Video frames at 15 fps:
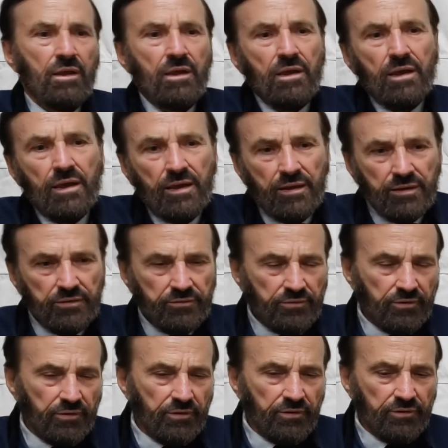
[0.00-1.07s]
And
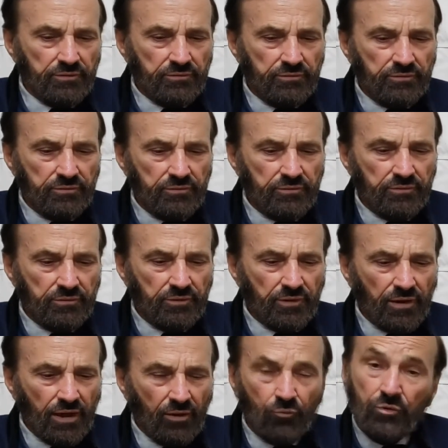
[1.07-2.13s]

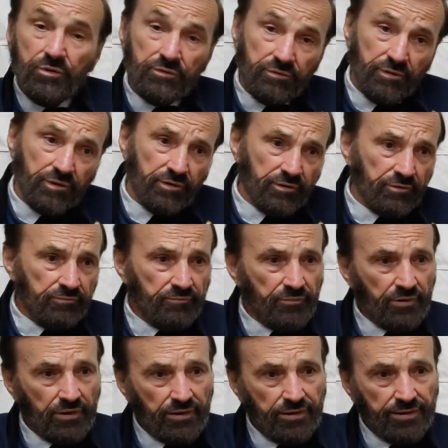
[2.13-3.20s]
I went there. I
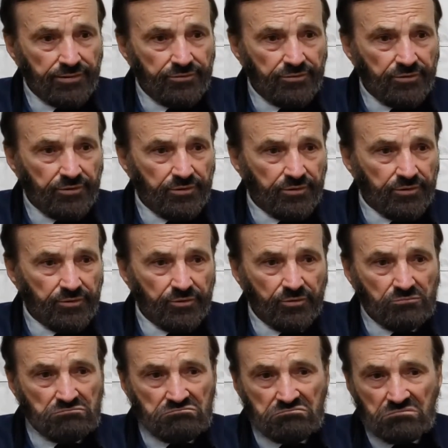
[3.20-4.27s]
got there,
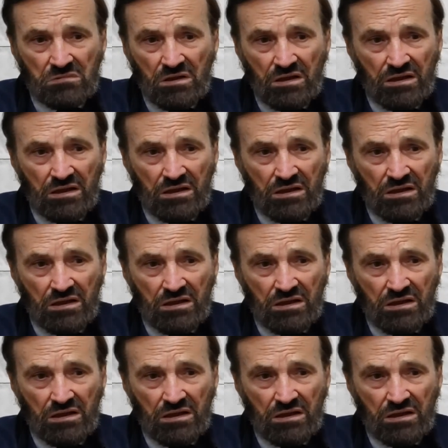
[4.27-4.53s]
I